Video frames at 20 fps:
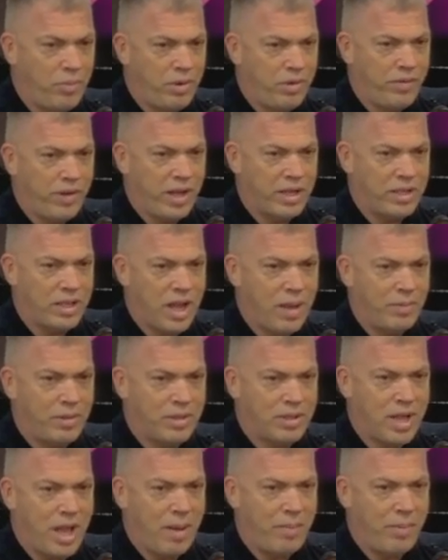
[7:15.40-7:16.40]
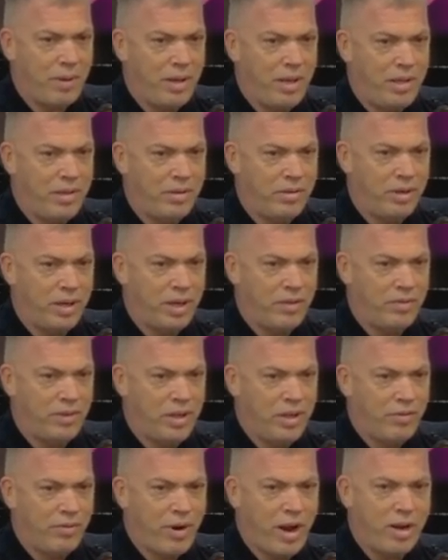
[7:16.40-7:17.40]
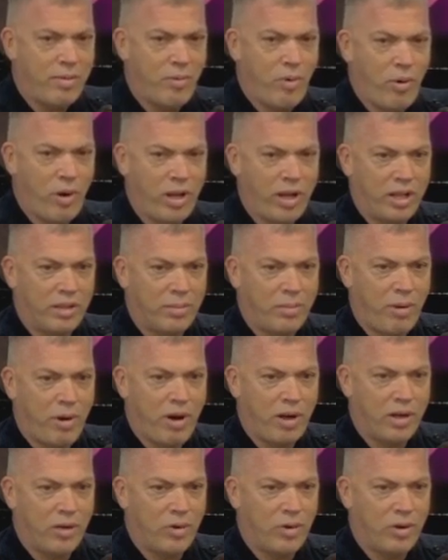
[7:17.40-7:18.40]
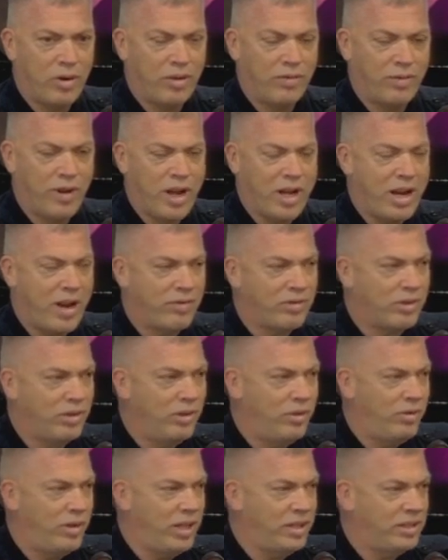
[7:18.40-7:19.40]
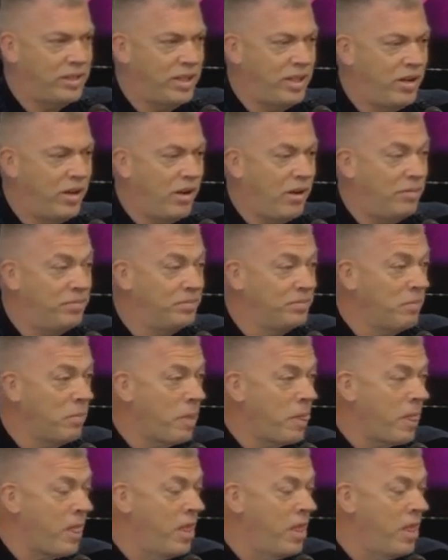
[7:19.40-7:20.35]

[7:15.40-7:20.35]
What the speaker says: Hope you've got time to stop either Friday morning at the park or Friday afternoon at City Hall.